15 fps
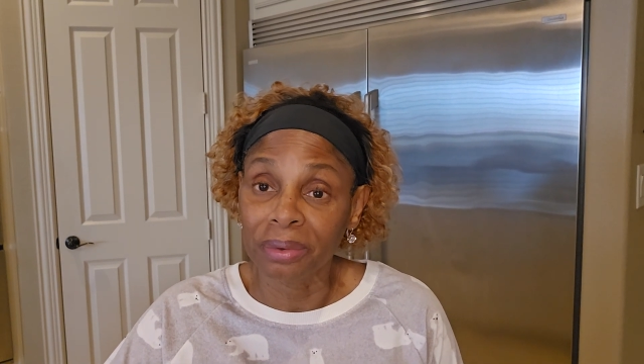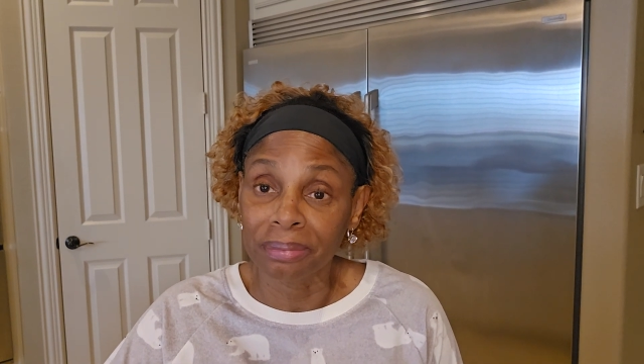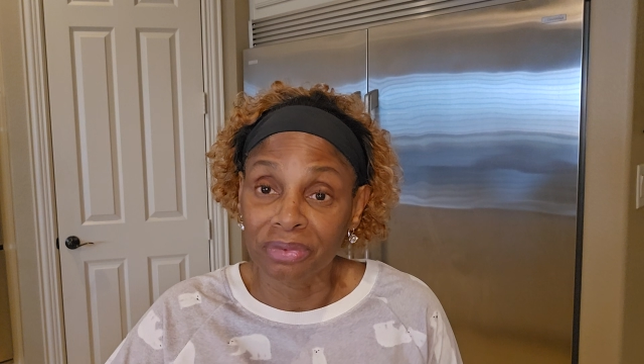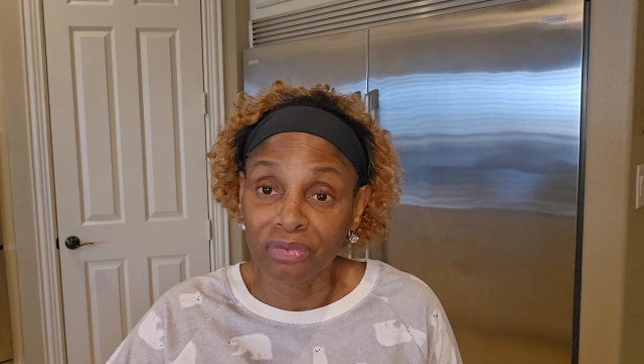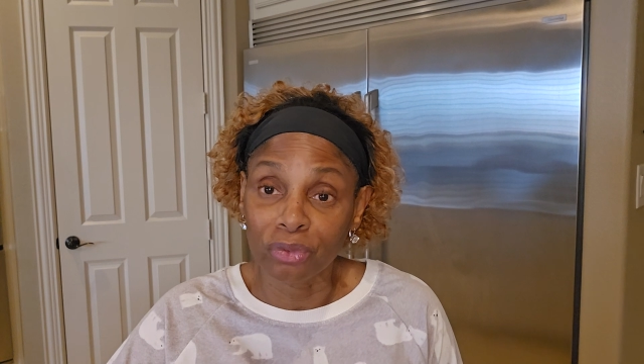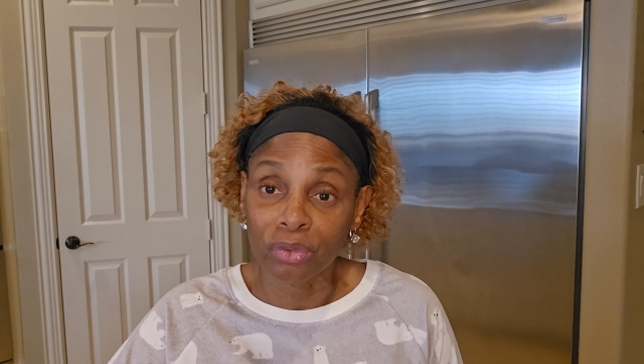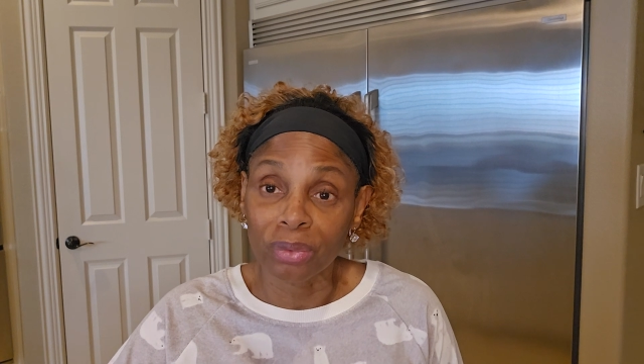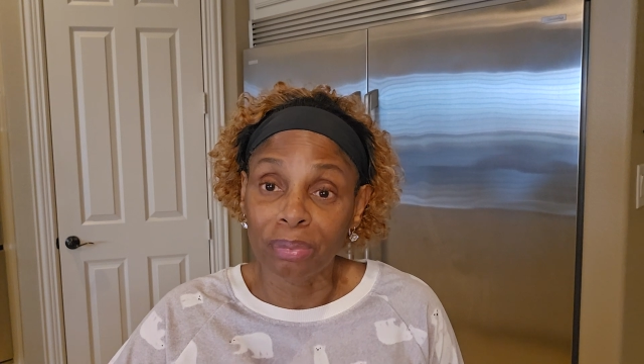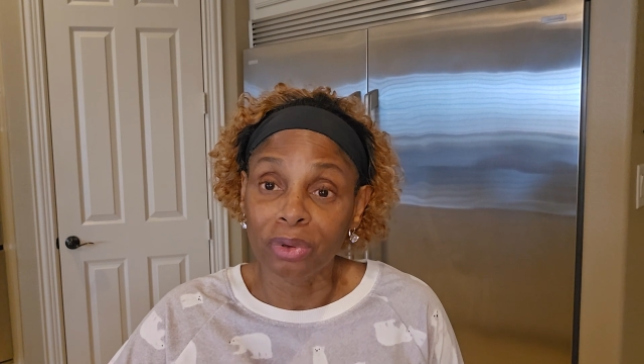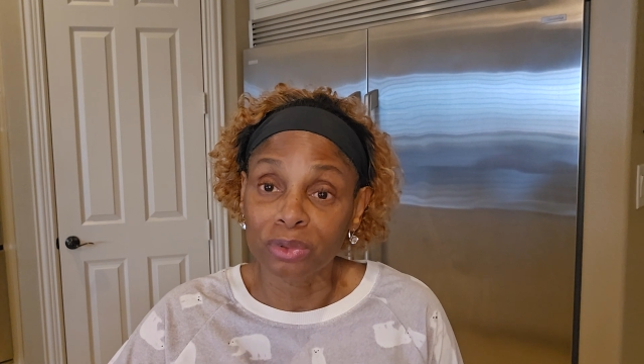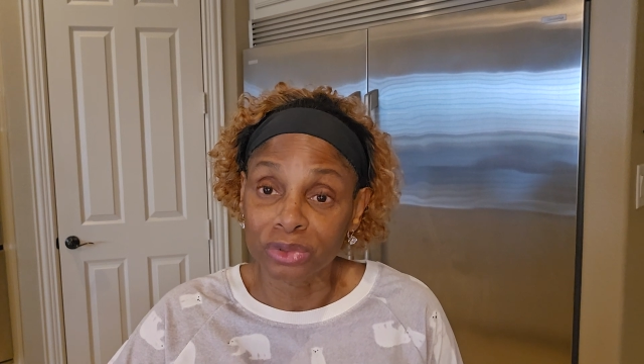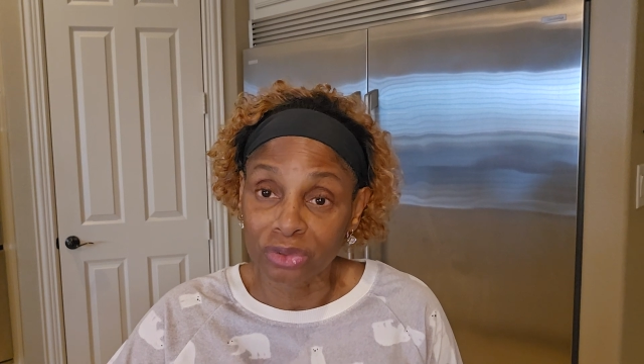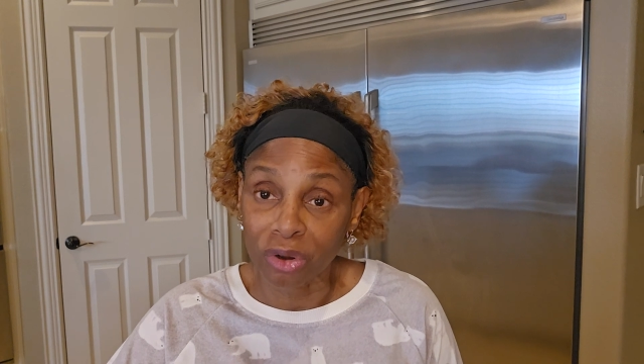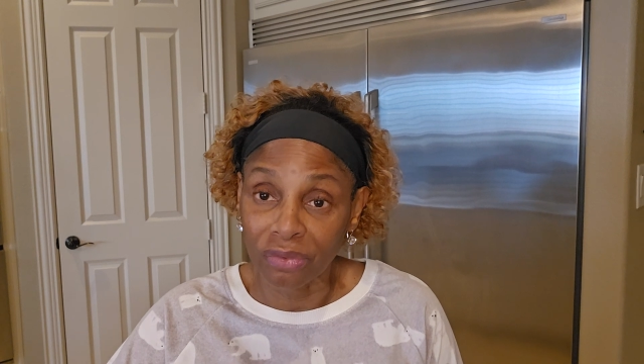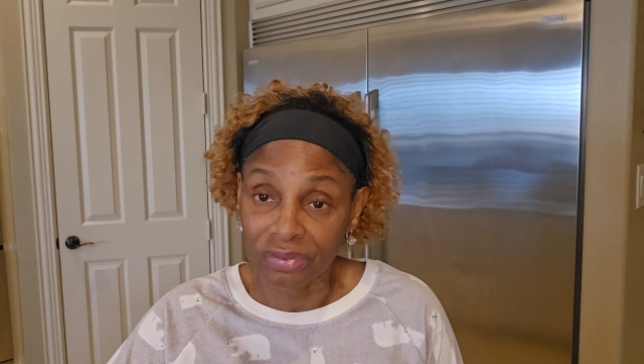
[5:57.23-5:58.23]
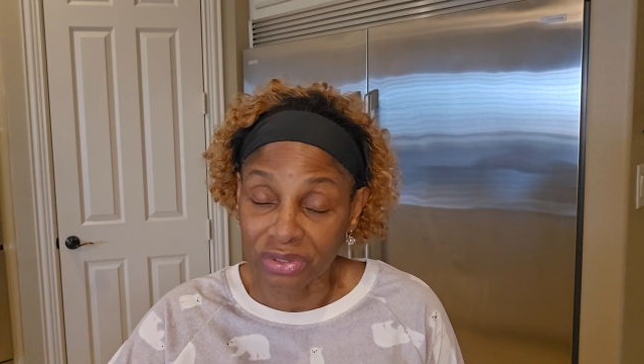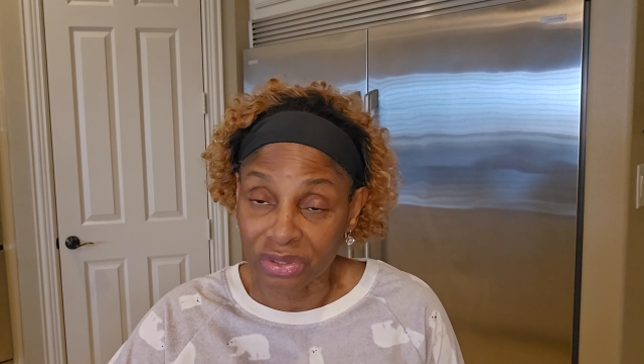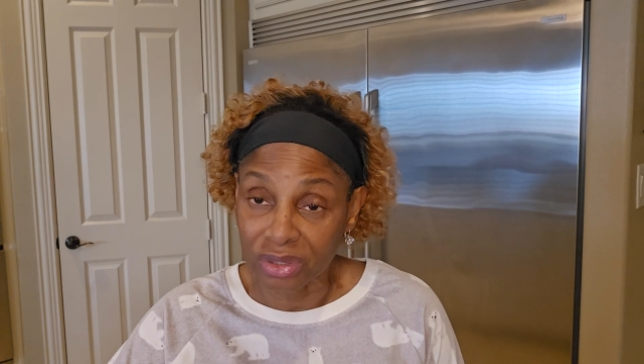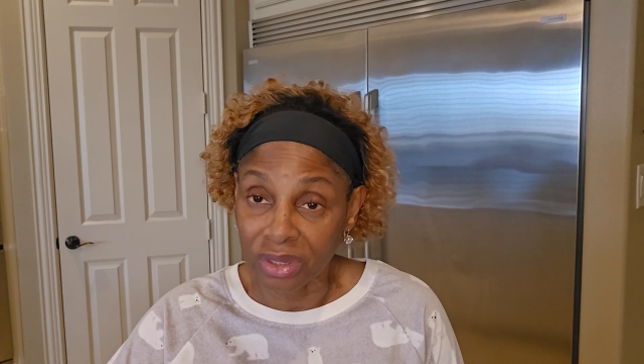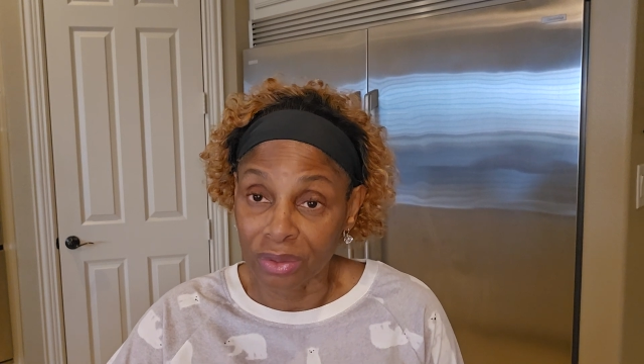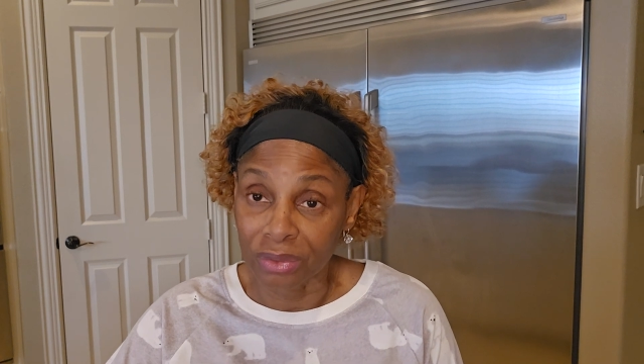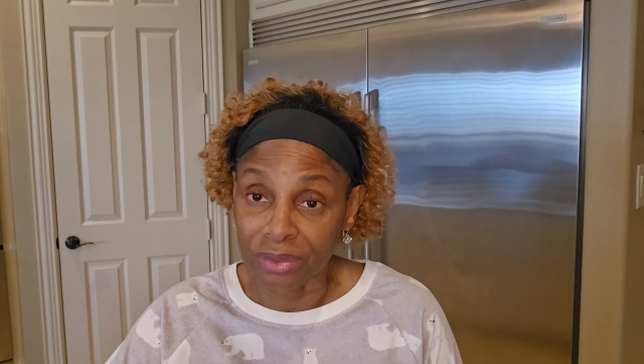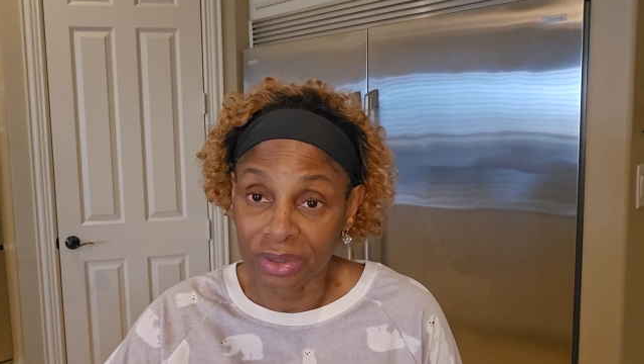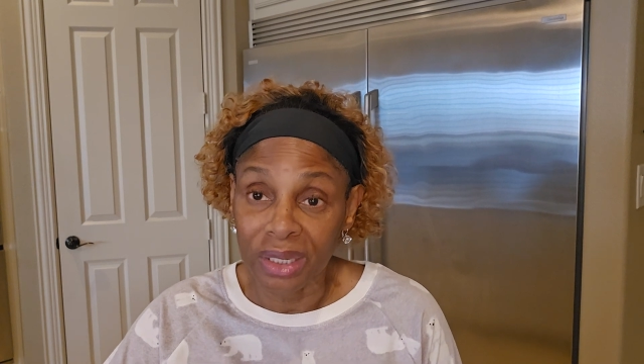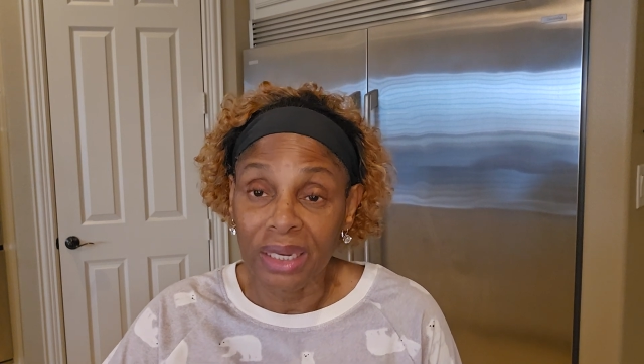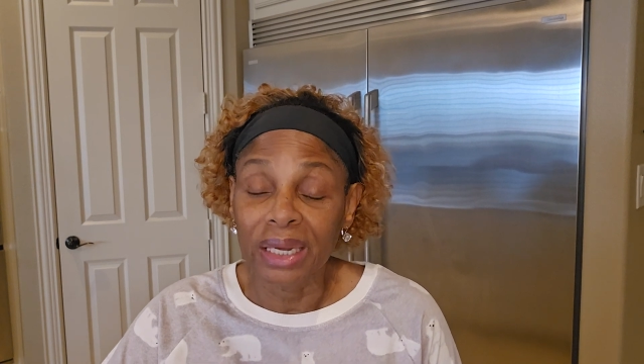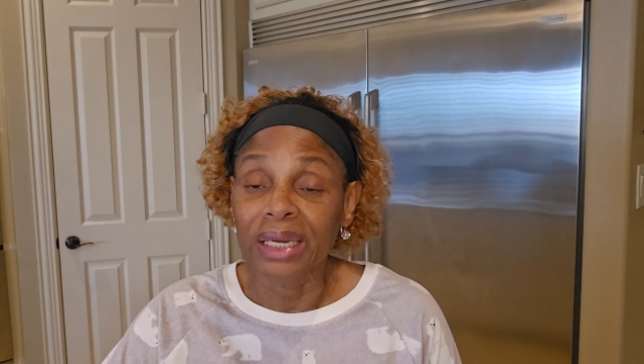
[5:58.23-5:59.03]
before the post office closed.